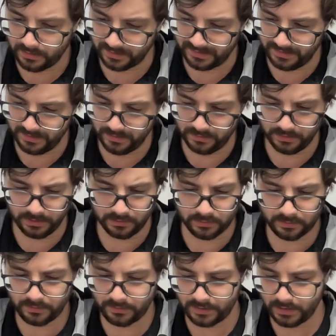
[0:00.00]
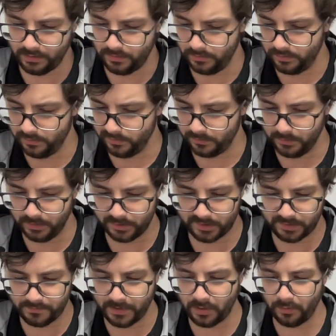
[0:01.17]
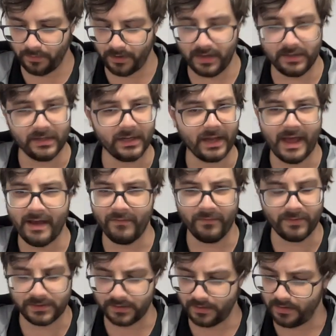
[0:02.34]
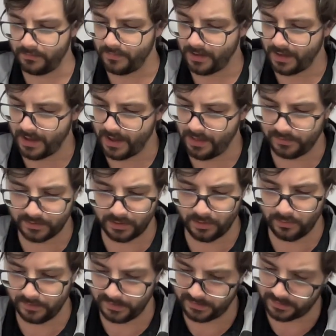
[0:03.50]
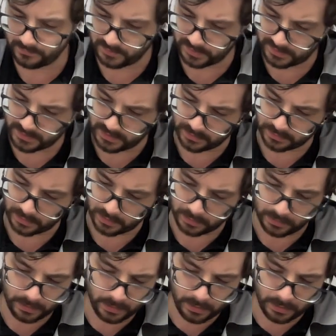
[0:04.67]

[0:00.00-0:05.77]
exceedingly good. Thank you, Newsweek. Spellbinding every time. There's always someone saying that.